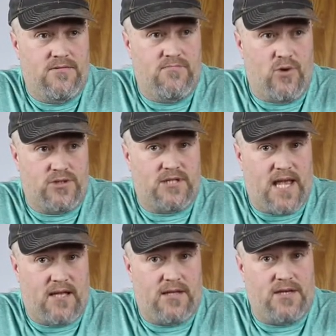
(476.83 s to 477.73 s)
most
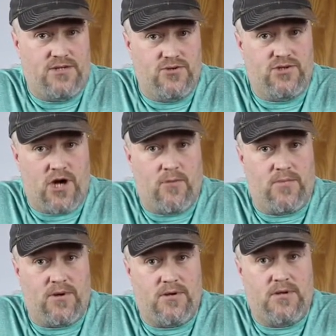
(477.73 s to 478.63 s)
likely, to
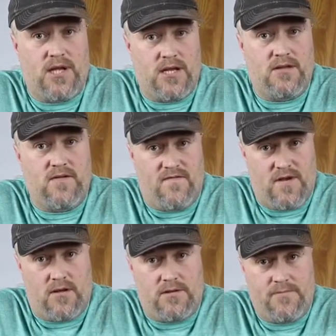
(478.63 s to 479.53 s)
sharpen in the
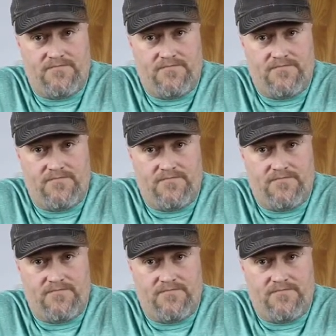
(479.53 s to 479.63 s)
field?